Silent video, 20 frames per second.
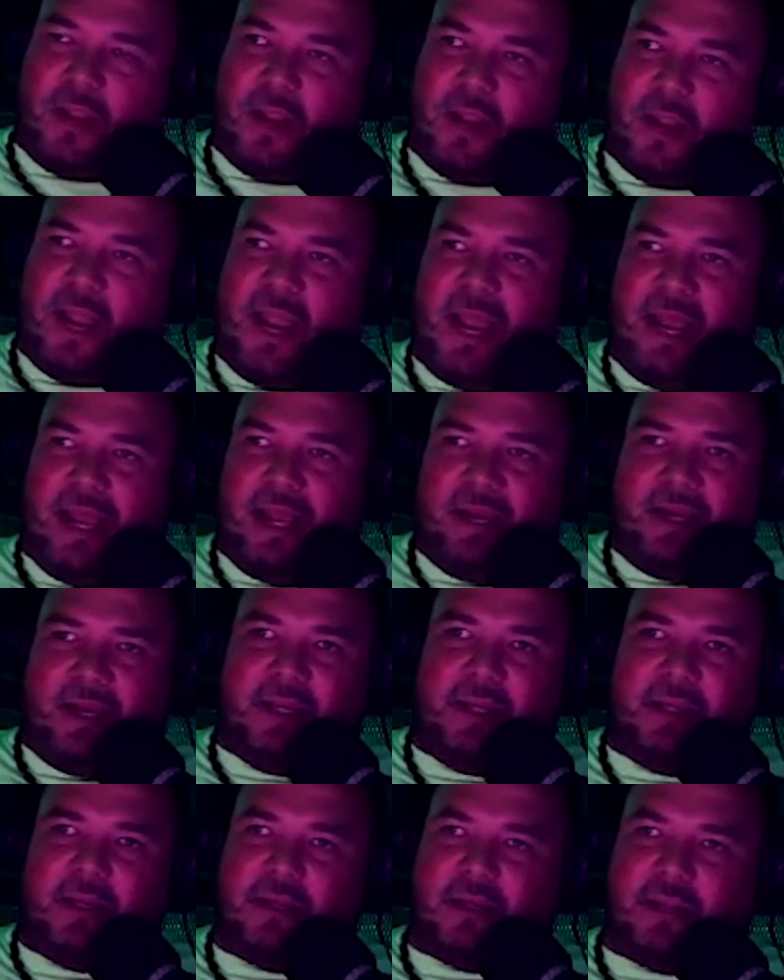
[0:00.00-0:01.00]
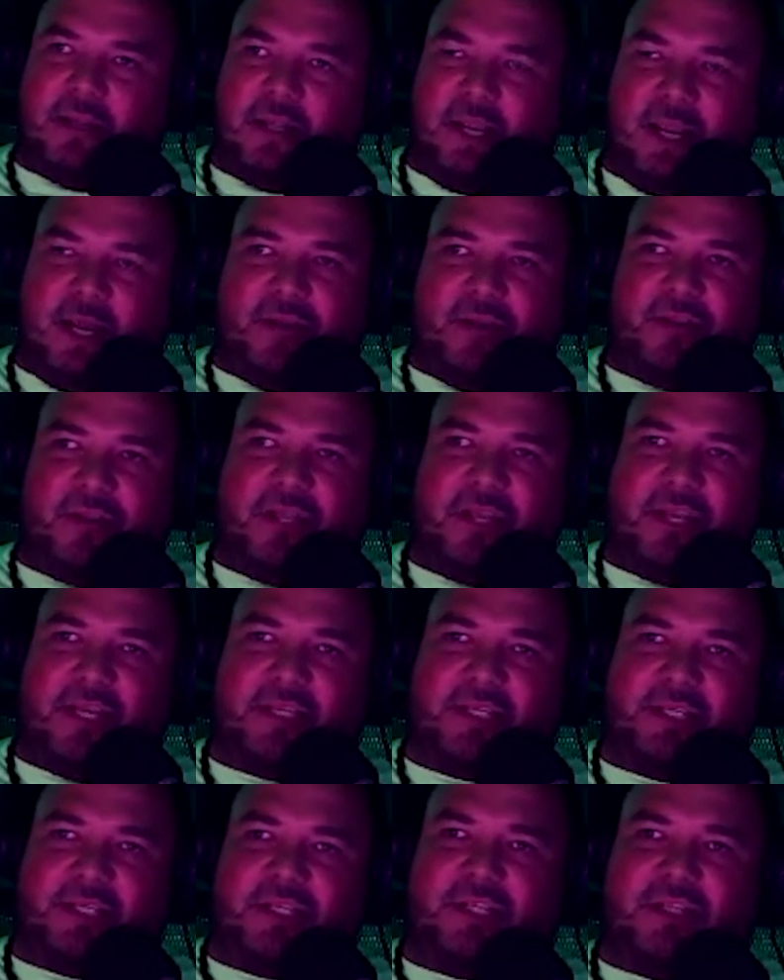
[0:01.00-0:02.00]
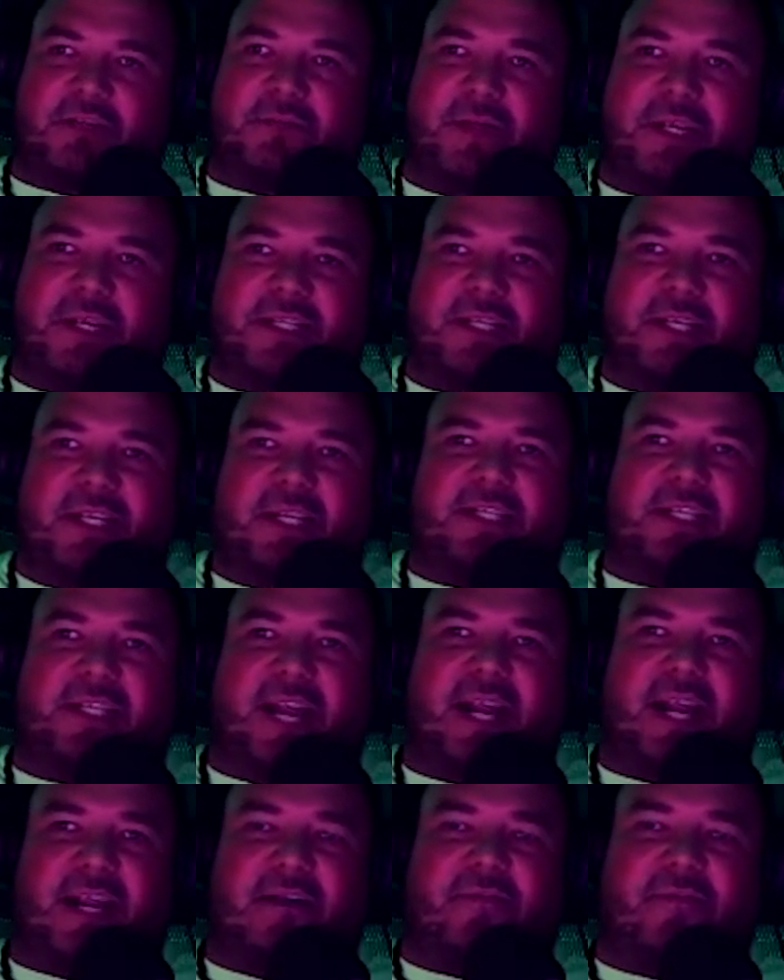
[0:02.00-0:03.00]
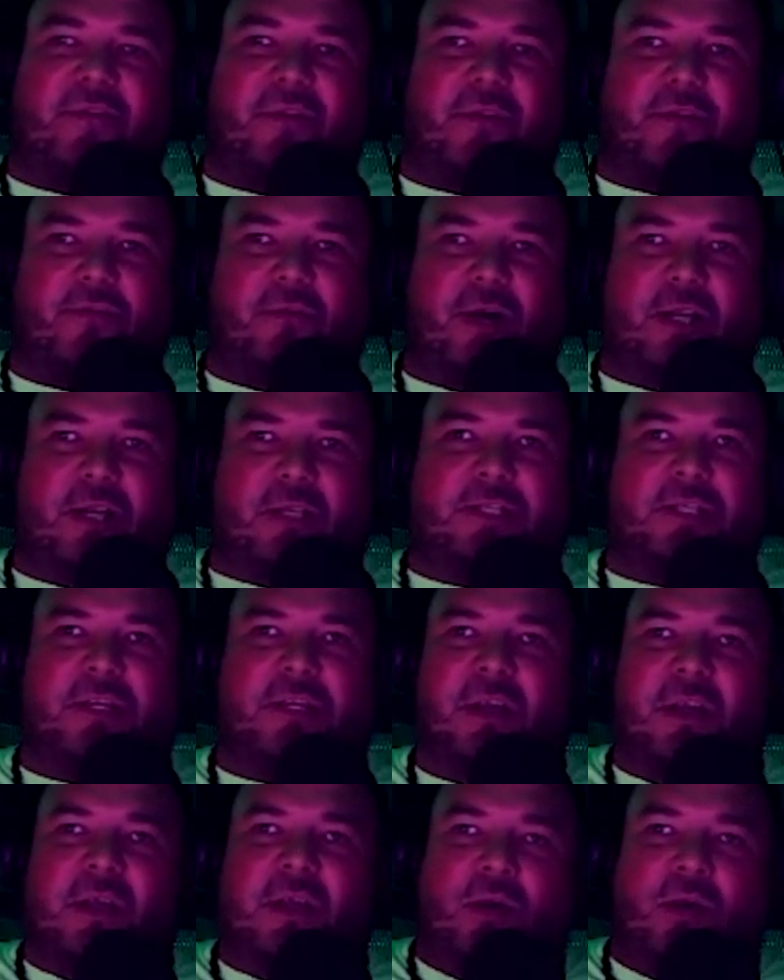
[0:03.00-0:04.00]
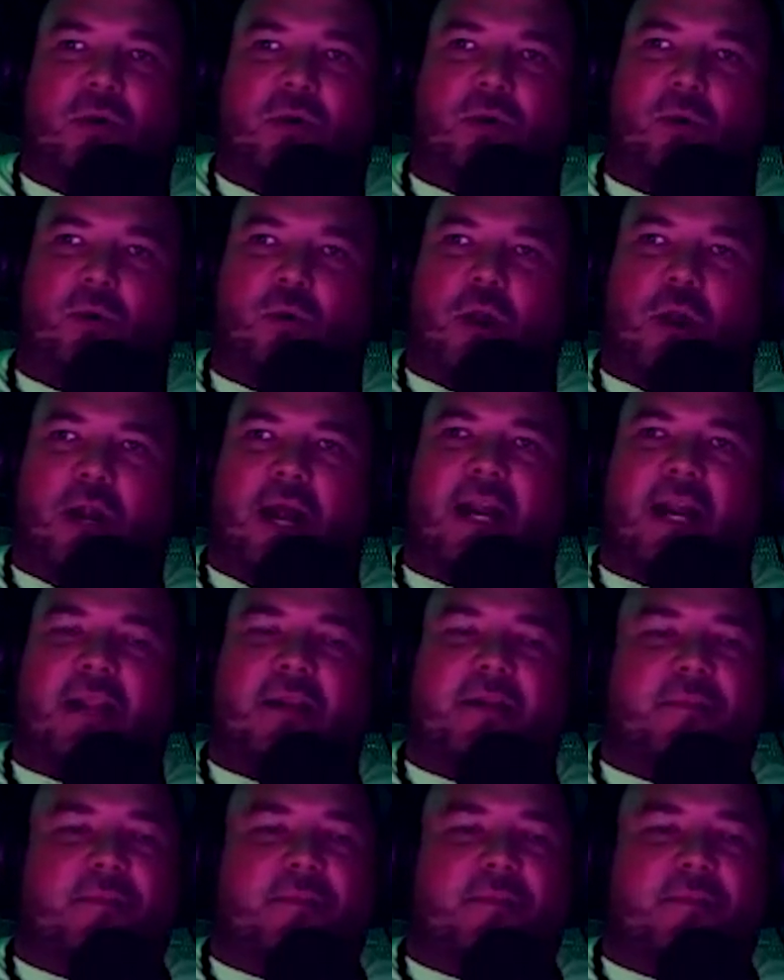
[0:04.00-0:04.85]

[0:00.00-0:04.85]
And the other thing is just basically standing up for the ones who are not in